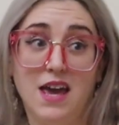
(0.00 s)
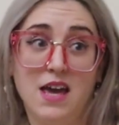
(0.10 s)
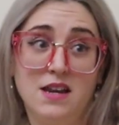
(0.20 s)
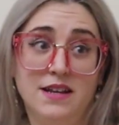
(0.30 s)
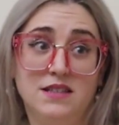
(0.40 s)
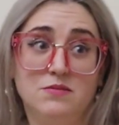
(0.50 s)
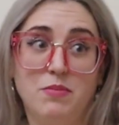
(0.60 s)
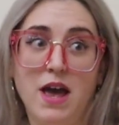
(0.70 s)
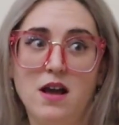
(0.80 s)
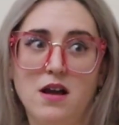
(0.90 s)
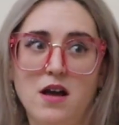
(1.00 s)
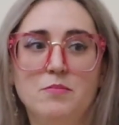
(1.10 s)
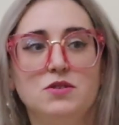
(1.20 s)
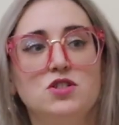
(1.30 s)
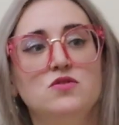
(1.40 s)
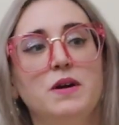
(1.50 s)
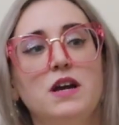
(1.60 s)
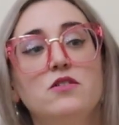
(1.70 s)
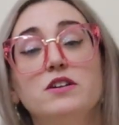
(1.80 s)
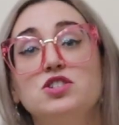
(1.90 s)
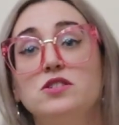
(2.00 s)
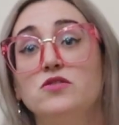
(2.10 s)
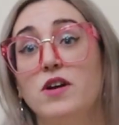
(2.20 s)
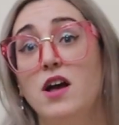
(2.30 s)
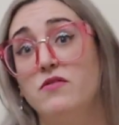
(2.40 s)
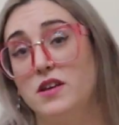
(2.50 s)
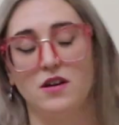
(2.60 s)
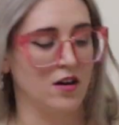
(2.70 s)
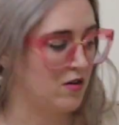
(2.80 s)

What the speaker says: and it's back up to my original Greavity